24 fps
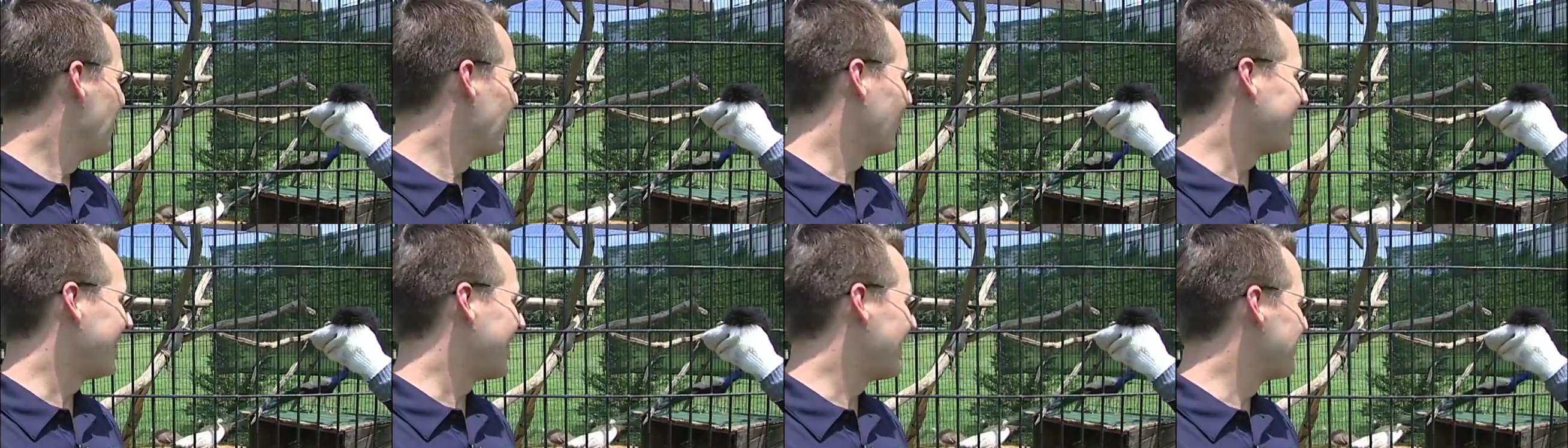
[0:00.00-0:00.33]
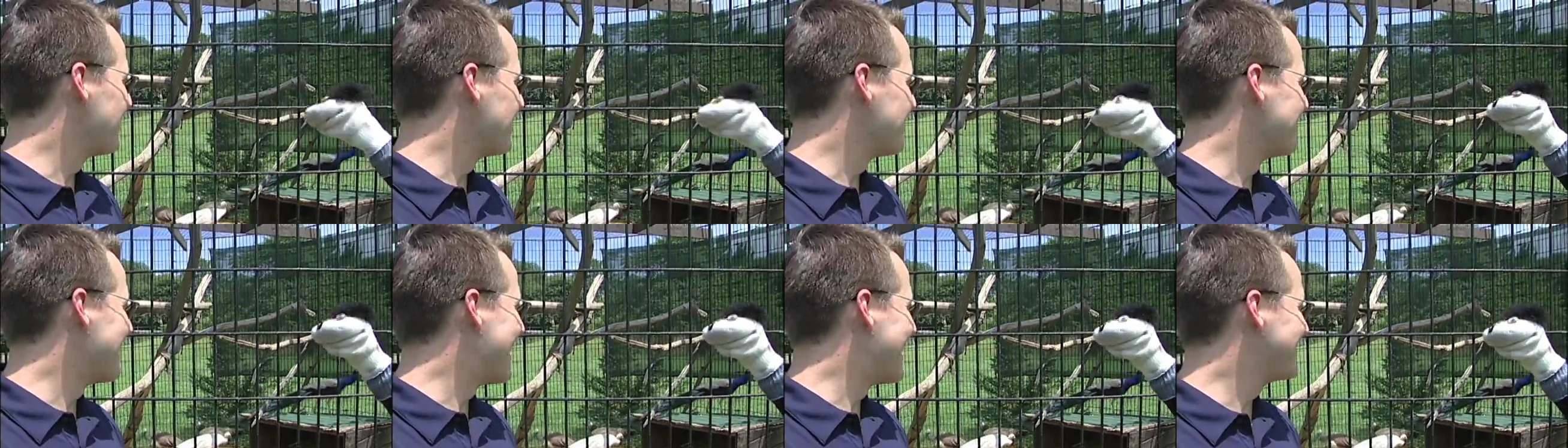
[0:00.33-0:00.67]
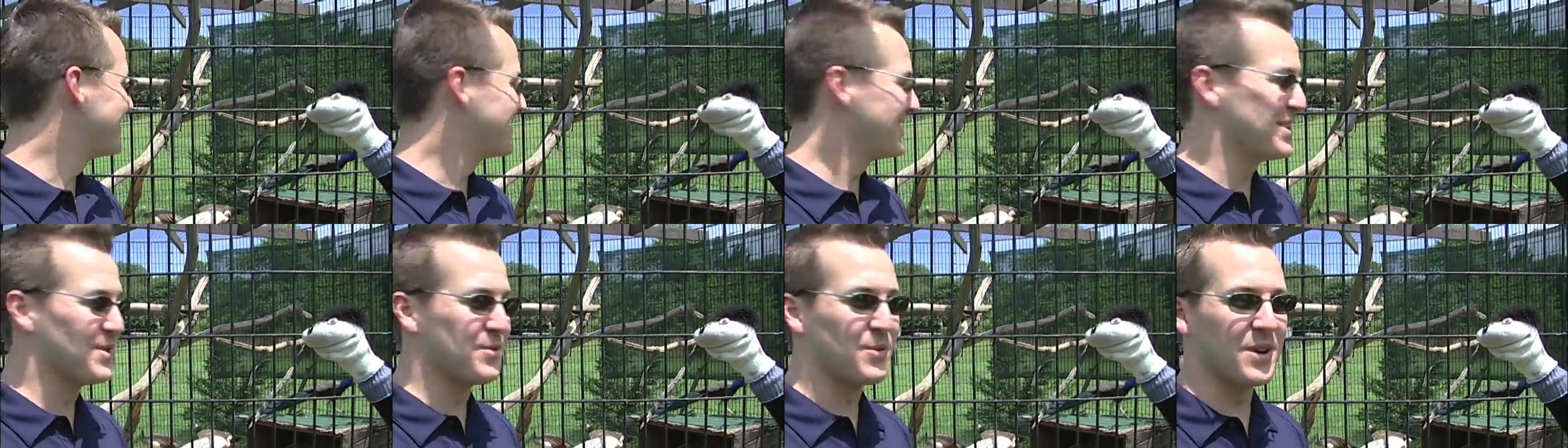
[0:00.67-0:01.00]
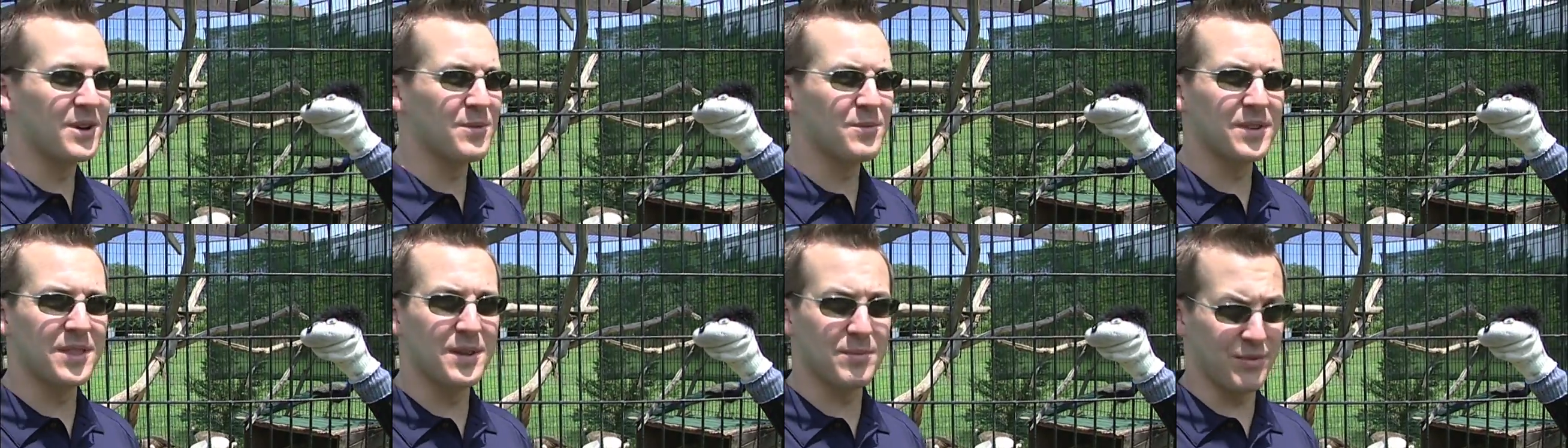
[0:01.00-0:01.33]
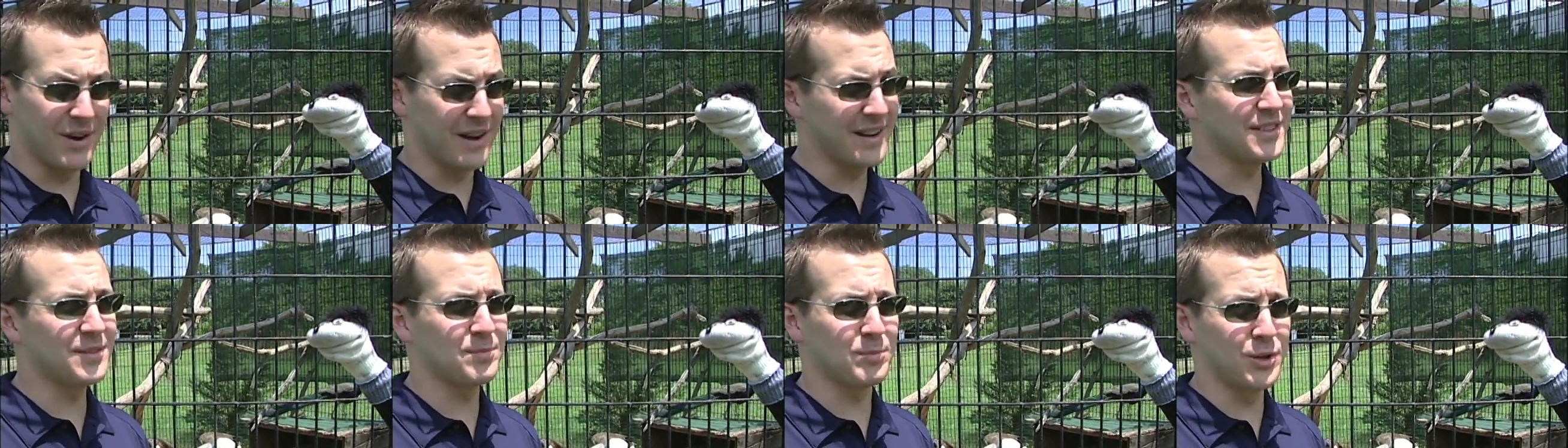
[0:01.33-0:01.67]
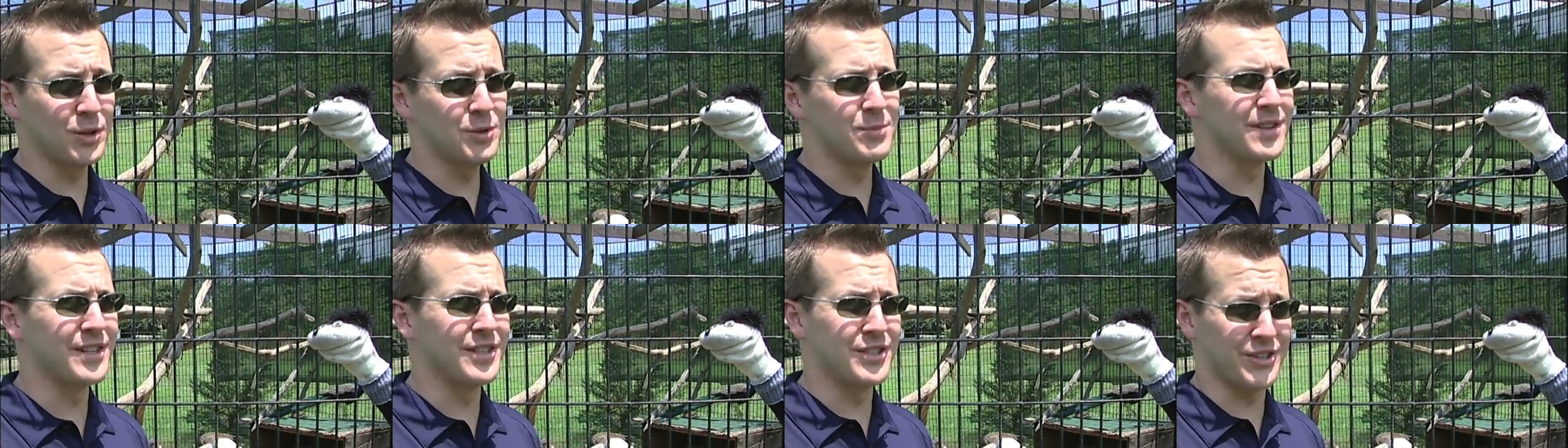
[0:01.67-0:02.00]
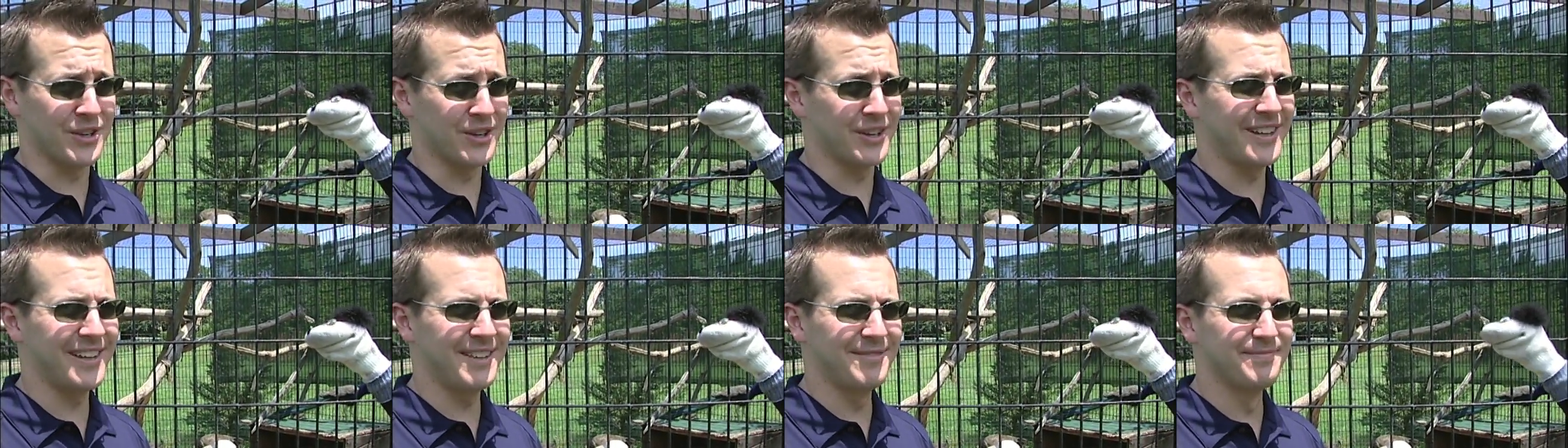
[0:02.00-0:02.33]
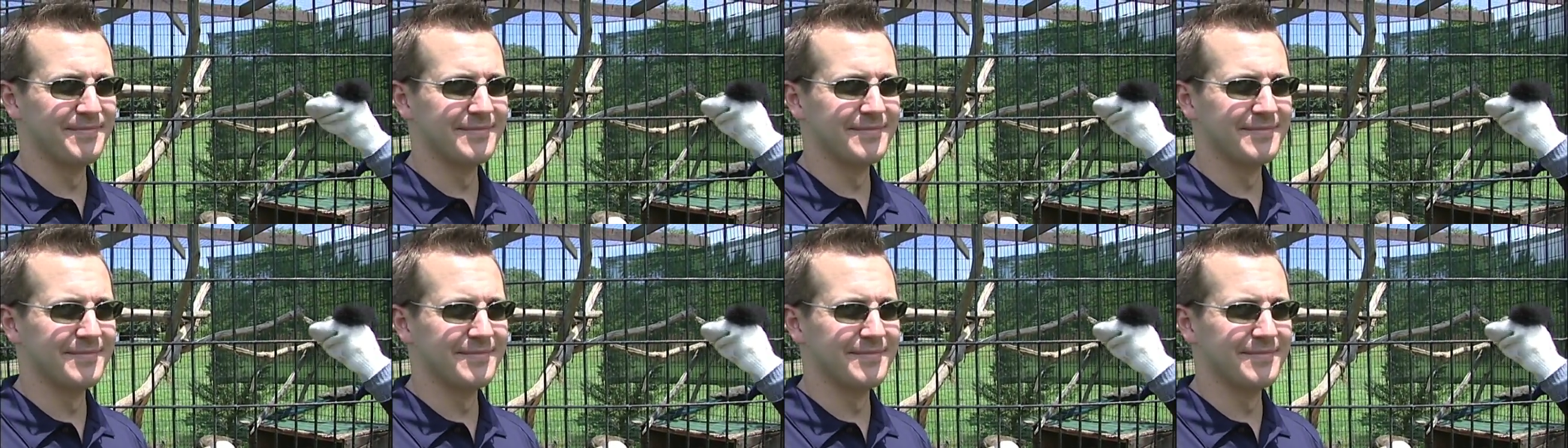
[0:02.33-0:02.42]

Well, I would imagine the one with the brightest plumage, Dirty.